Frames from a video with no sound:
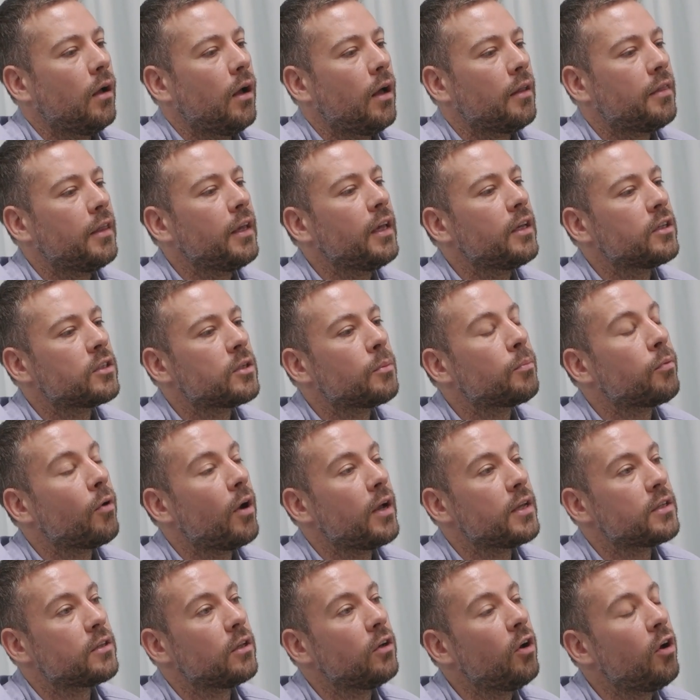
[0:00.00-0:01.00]
I think it
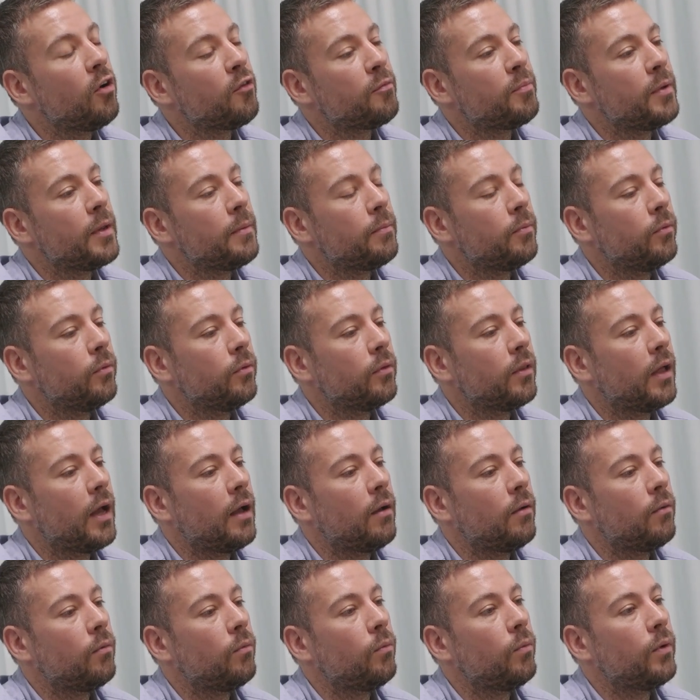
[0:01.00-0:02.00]
surprised a lot of people
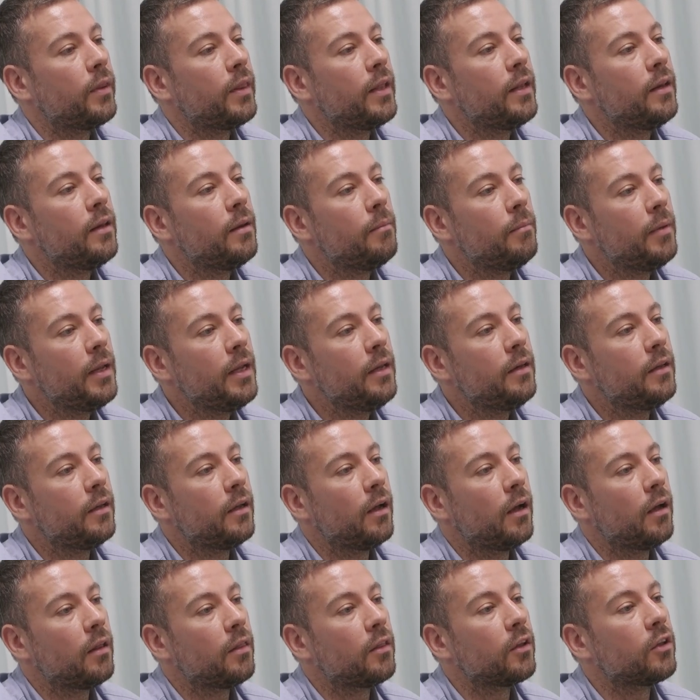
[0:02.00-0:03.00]
that within the
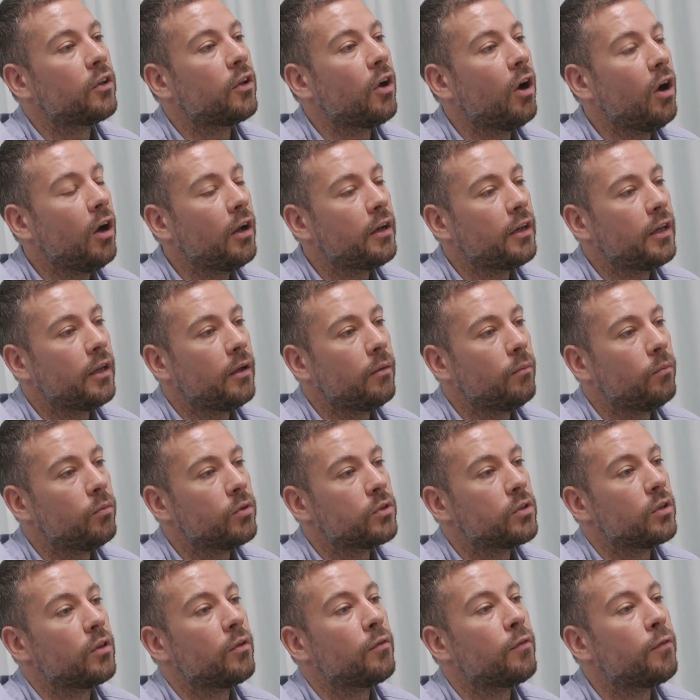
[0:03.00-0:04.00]
media, The Guardian
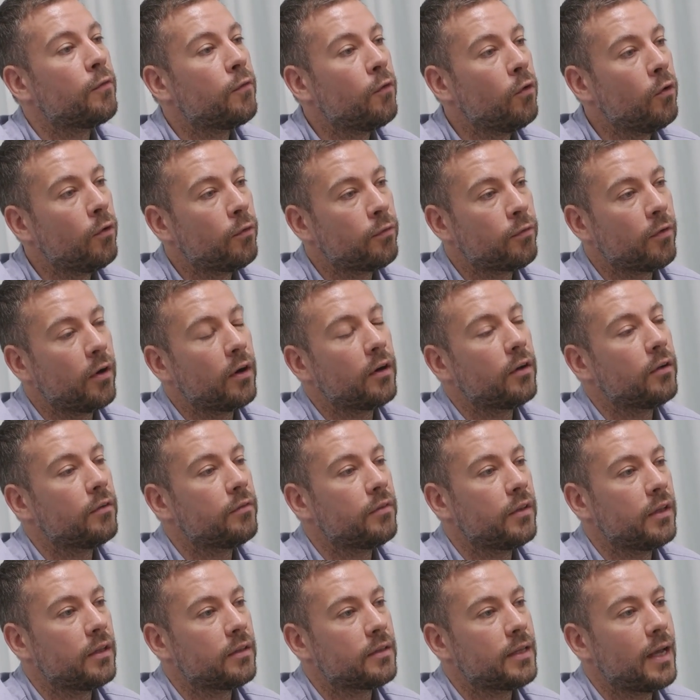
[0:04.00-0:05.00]
was at the forefront
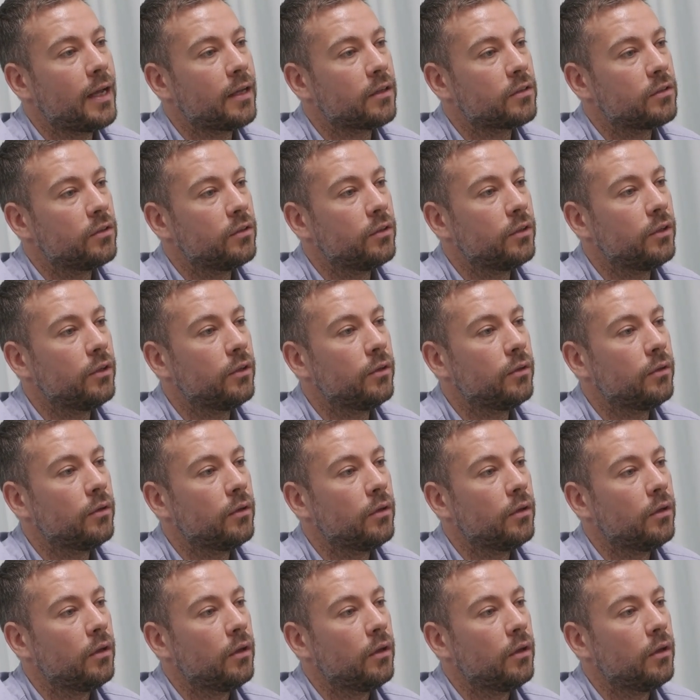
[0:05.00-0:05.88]
of the attacks on you.